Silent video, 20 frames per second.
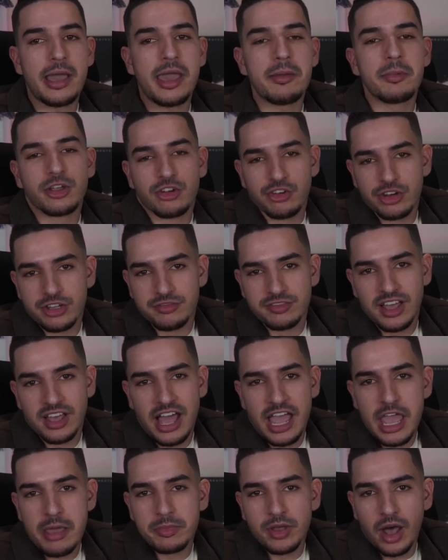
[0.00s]
am aggrieved.
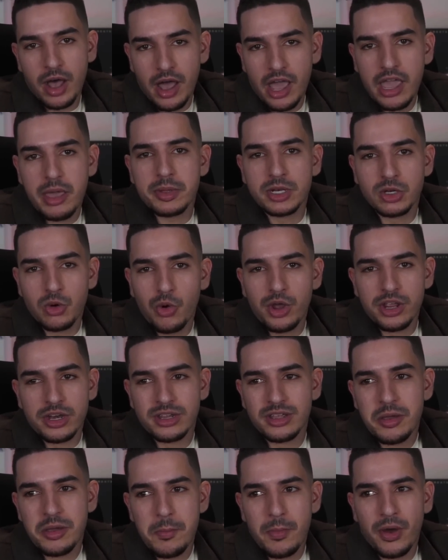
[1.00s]
I am annoyed.
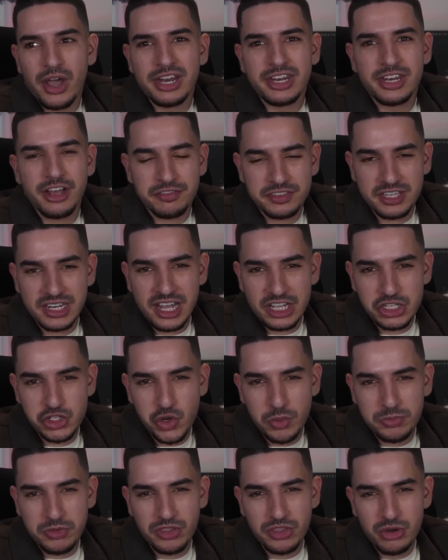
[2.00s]
But enough to not show
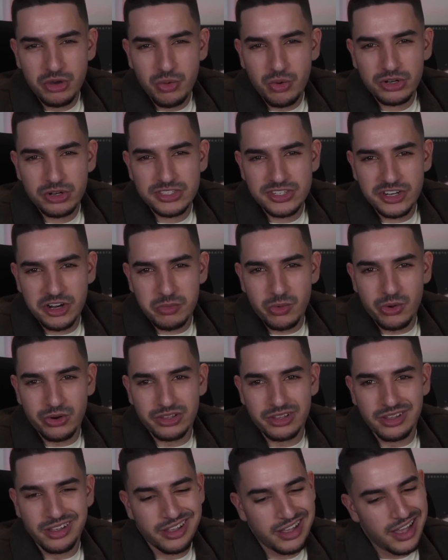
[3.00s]
up to the award
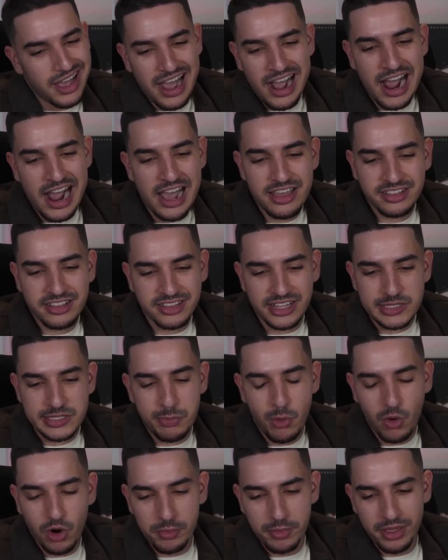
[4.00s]
ceremony. I think that's
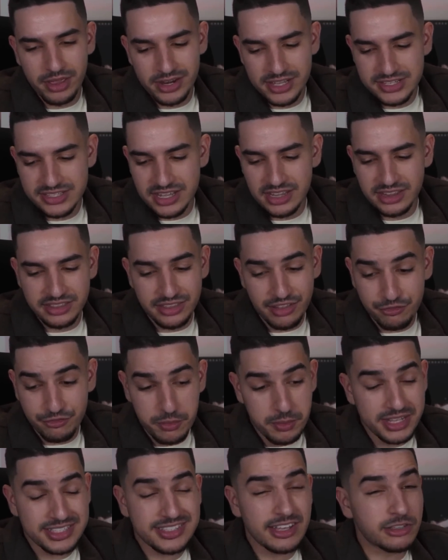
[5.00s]
poor, man. For
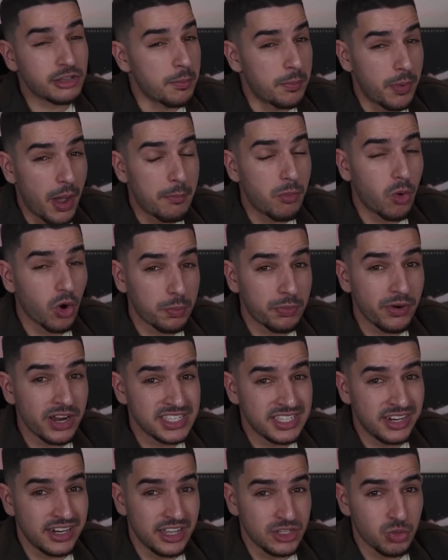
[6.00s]
me, it sets a poor
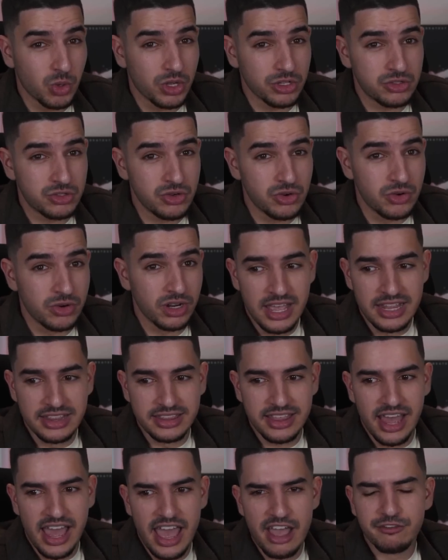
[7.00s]
precedent as well, too. In
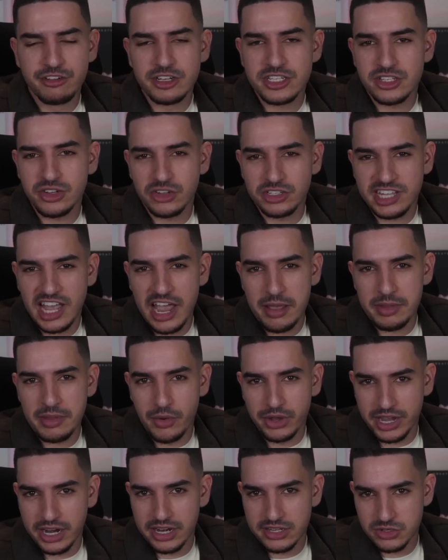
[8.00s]
that every single time now
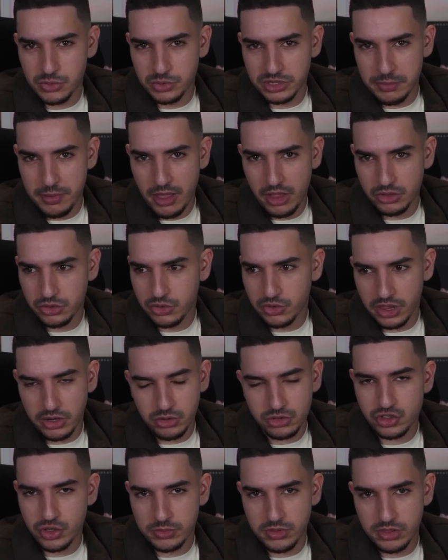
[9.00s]
a guy doesn't win the Ballon d'Or, they
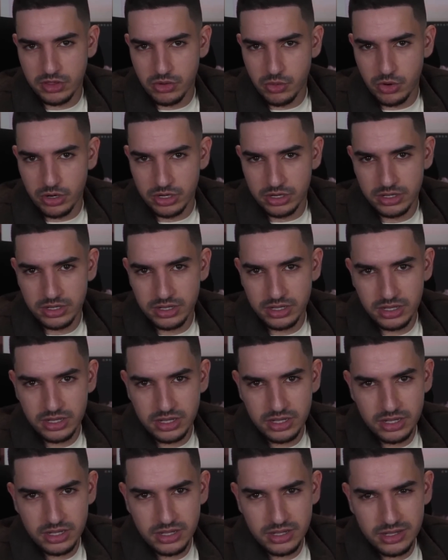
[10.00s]
don't show up to the award.
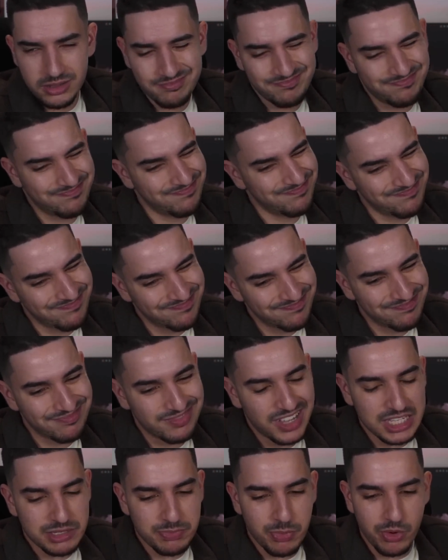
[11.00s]

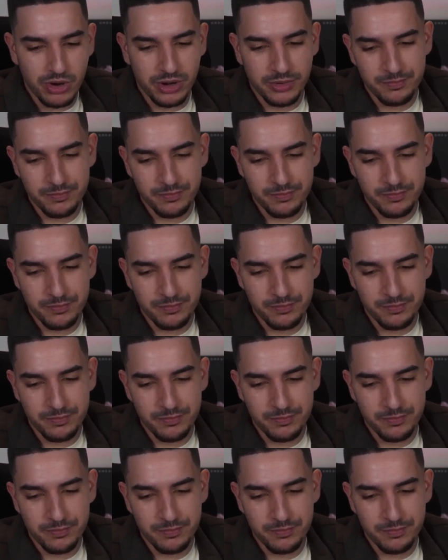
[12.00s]
That's poor.